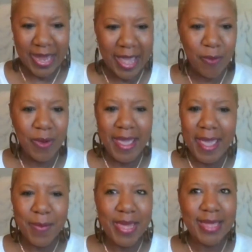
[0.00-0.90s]
Like what
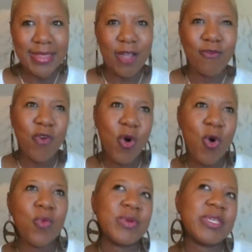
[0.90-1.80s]
happened? I think
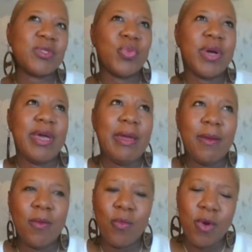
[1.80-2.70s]
fall was what,
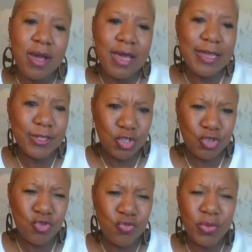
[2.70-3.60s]

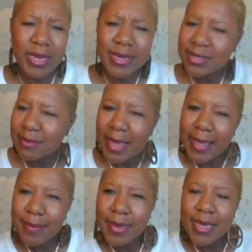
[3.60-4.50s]
1-2 weeks
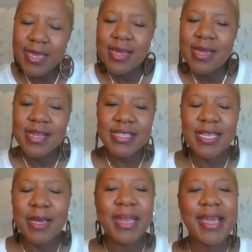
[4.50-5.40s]
maybe,
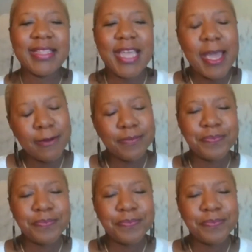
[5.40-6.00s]
something like that.